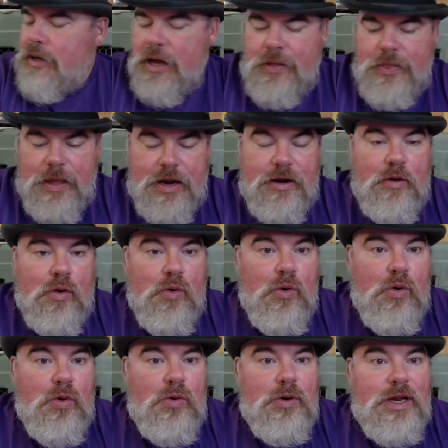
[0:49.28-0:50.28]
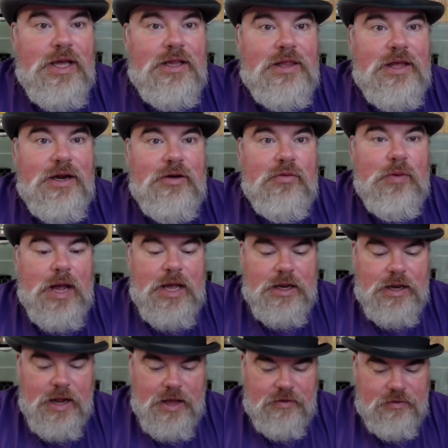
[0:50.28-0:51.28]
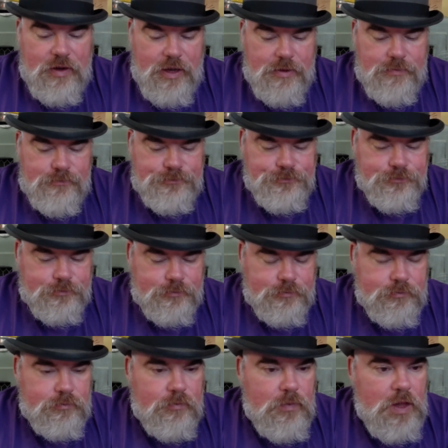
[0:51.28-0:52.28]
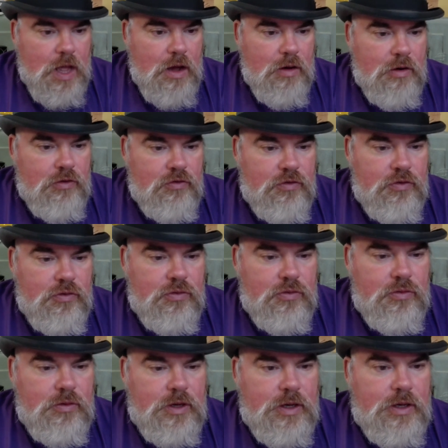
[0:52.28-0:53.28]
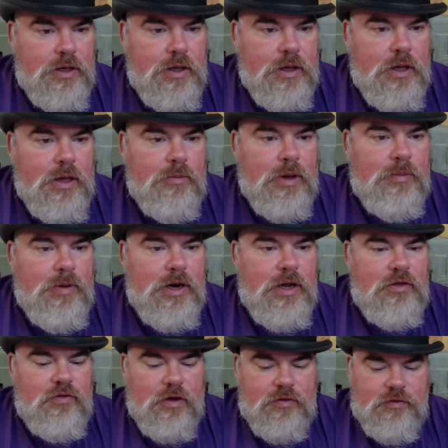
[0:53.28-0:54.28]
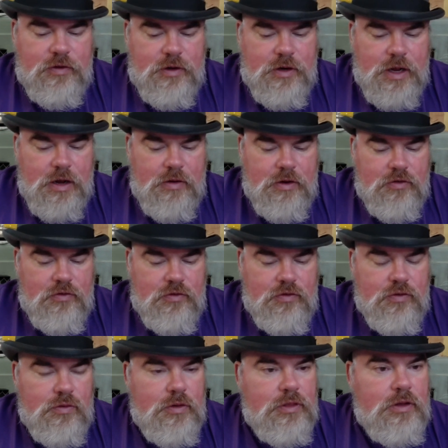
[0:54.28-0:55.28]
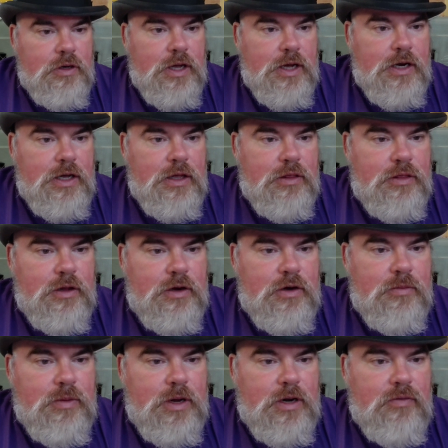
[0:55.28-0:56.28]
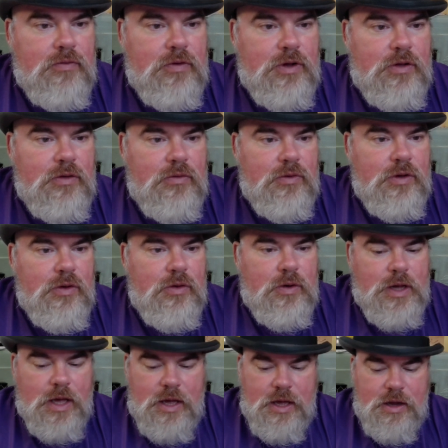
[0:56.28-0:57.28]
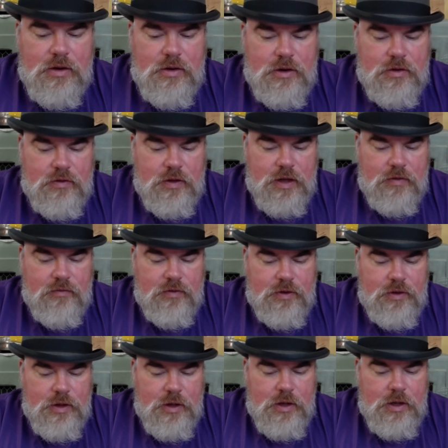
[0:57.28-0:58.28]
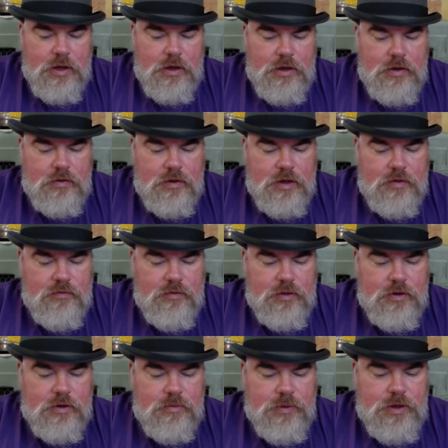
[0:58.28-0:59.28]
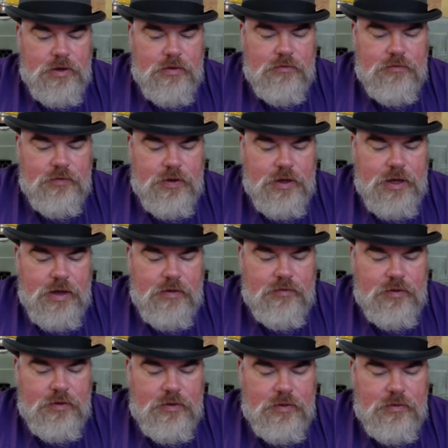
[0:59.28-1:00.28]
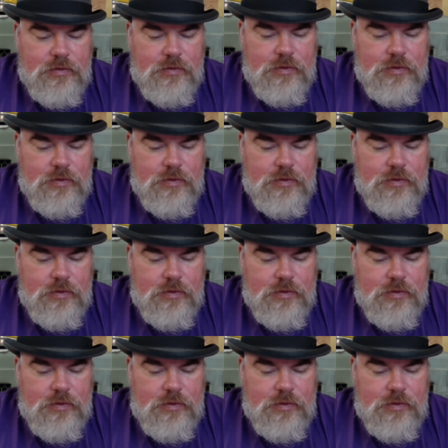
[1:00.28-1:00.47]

And then, holy, did it rain last night. How did you do, my buddy Justin, how did you do with the lightning and thunder, buddy? Were you okay, or did you have a... Did you have a little bit of, have to